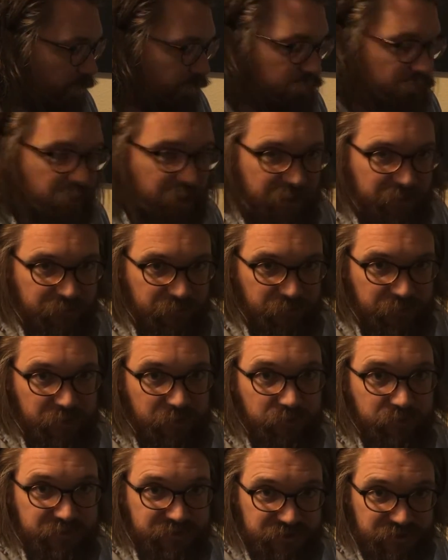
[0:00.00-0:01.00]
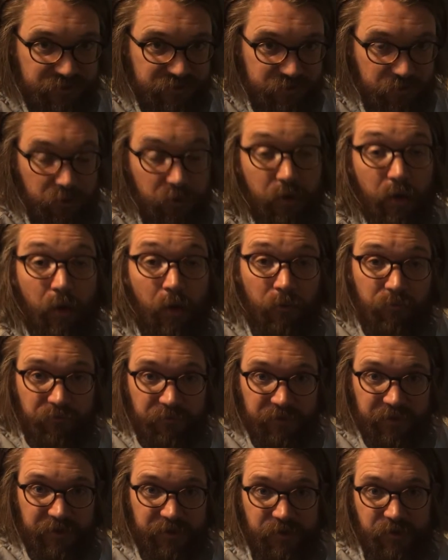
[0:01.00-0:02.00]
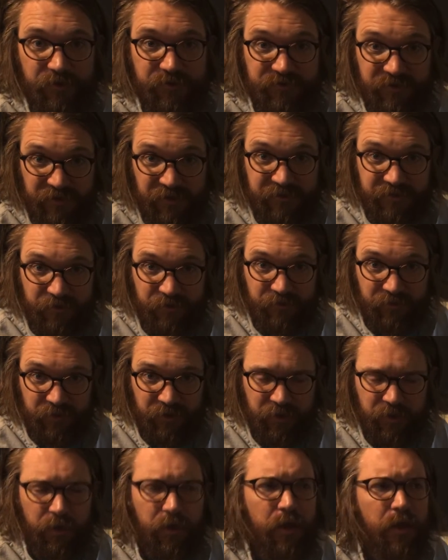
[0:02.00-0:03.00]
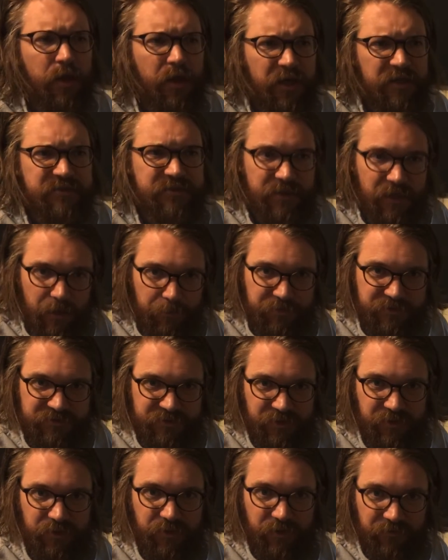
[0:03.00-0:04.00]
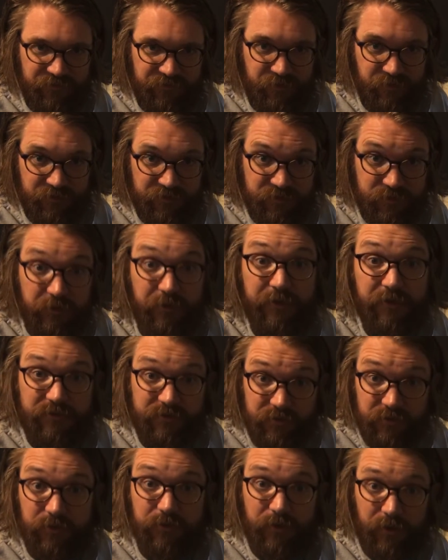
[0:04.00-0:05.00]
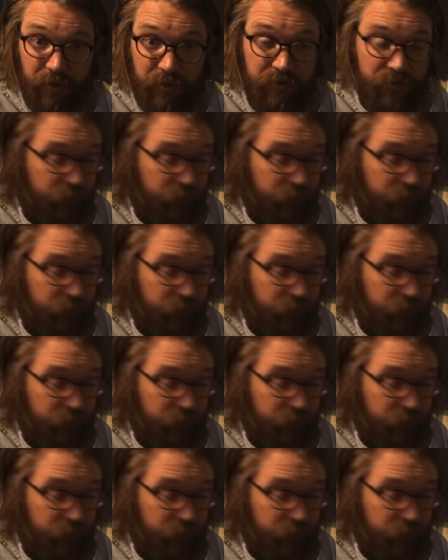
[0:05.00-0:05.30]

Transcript: over every resistor. Hopefully you're sitting there thinking, that's the opposite of series circuits. And